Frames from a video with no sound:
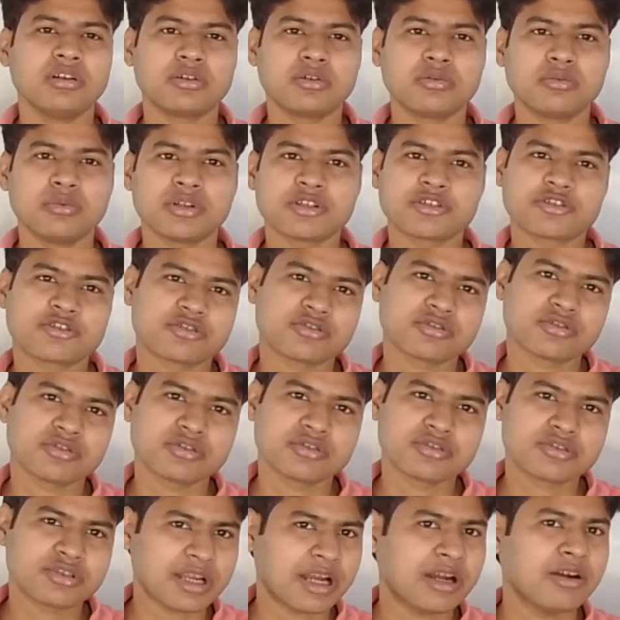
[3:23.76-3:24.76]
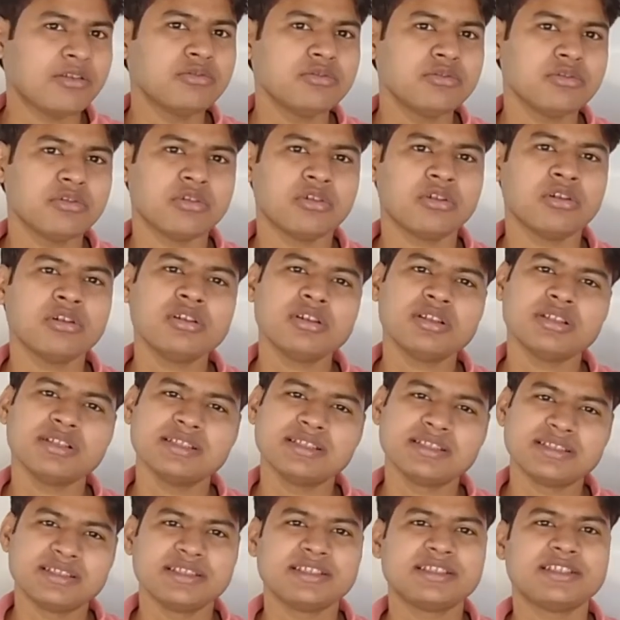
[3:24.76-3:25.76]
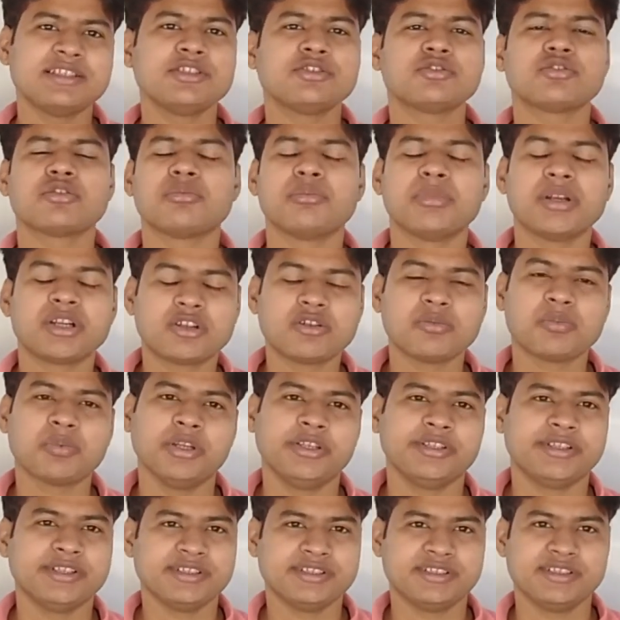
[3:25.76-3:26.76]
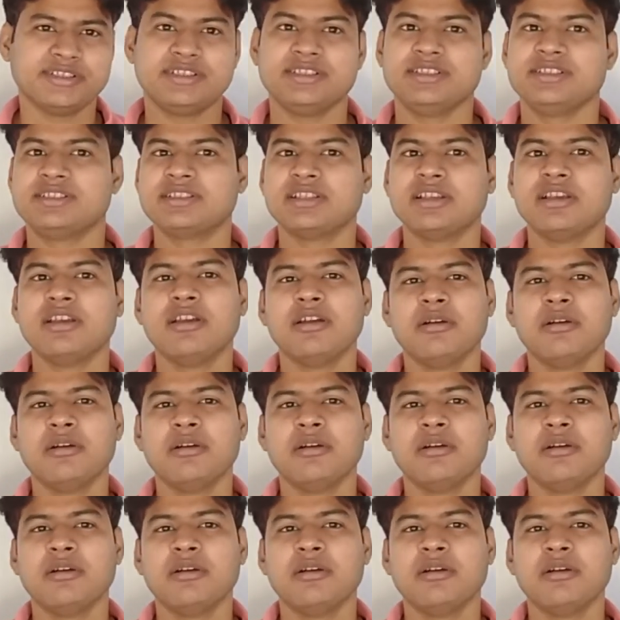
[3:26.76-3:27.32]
towards town or cities or metropolitan cities,